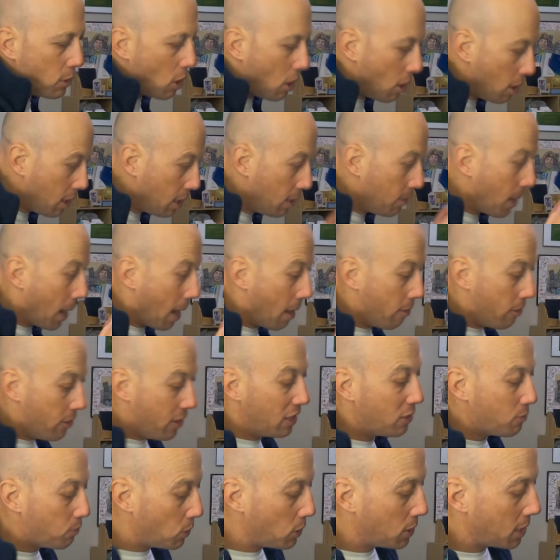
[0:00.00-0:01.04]
talking about
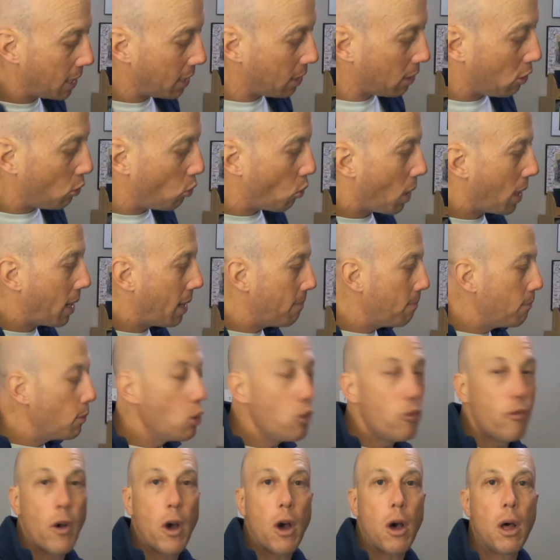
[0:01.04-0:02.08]
this particular one and
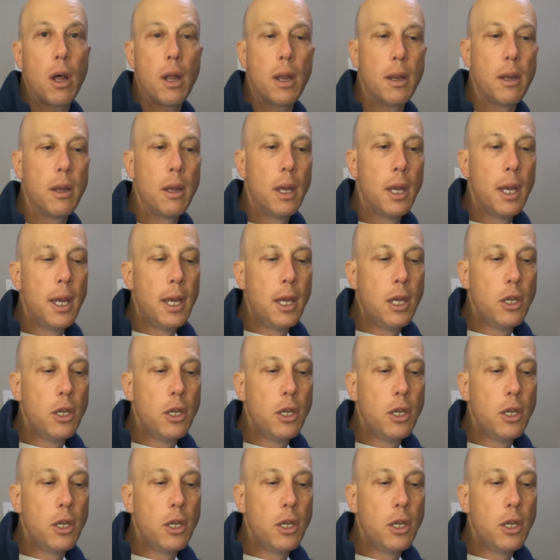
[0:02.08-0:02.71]
move on